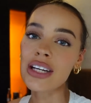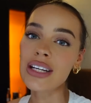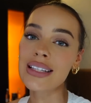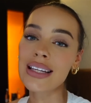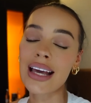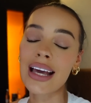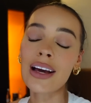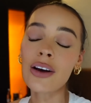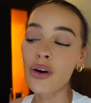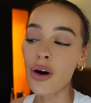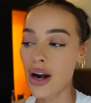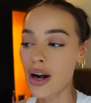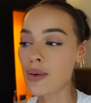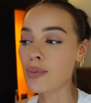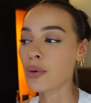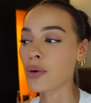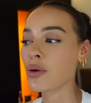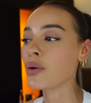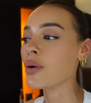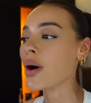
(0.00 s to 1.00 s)
is
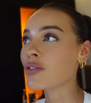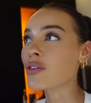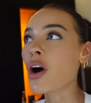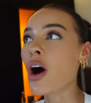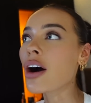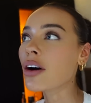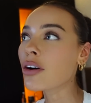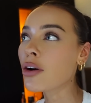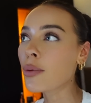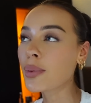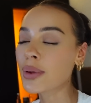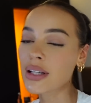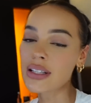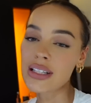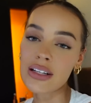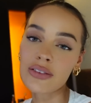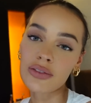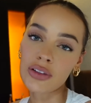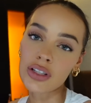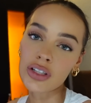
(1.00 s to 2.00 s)
incredible. We've got a couple of
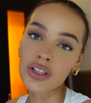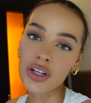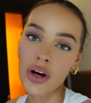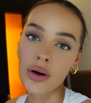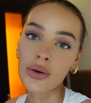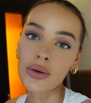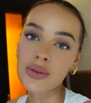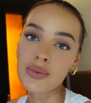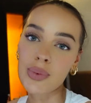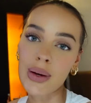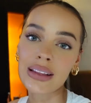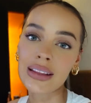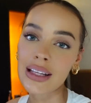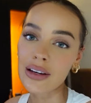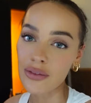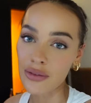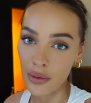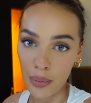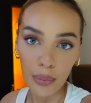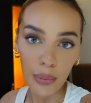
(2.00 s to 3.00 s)
different shows with
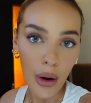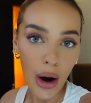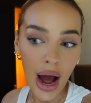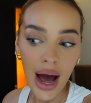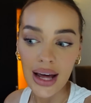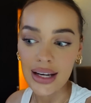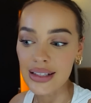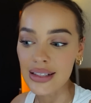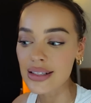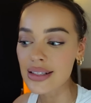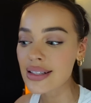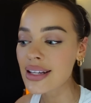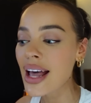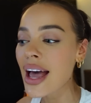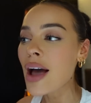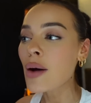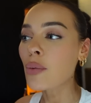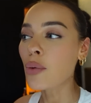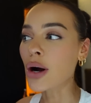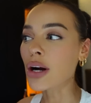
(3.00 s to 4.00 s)
different brands.
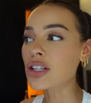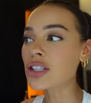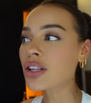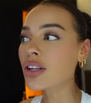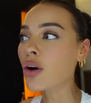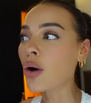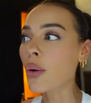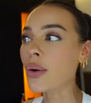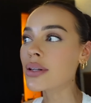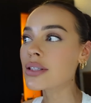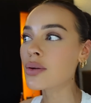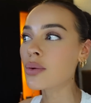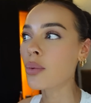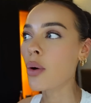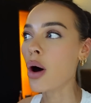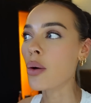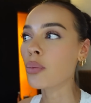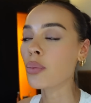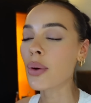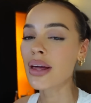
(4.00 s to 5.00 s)
We're actually going to
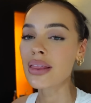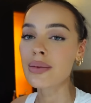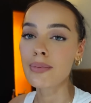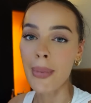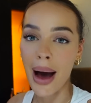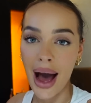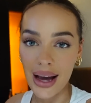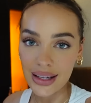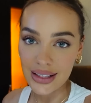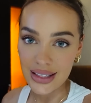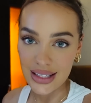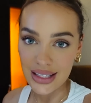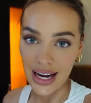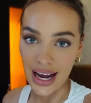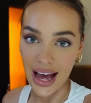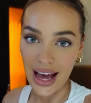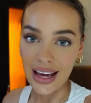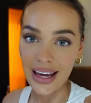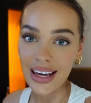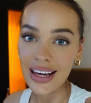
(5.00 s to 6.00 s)
one with MAC
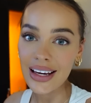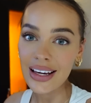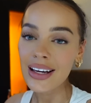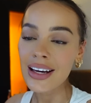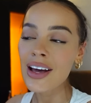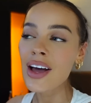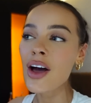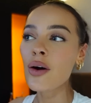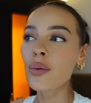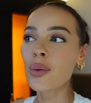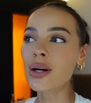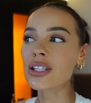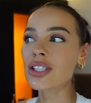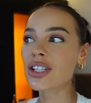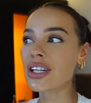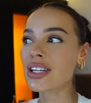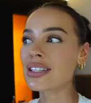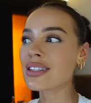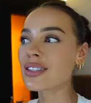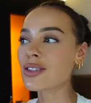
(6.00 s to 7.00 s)
tonight, which
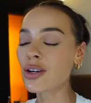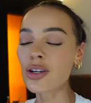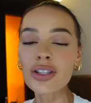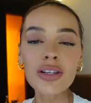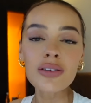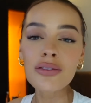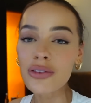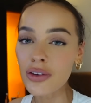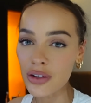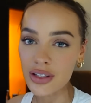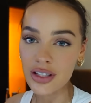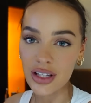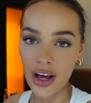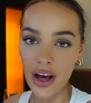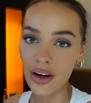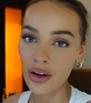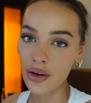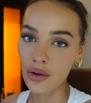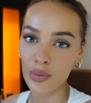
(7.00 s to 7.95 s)
is such a full circle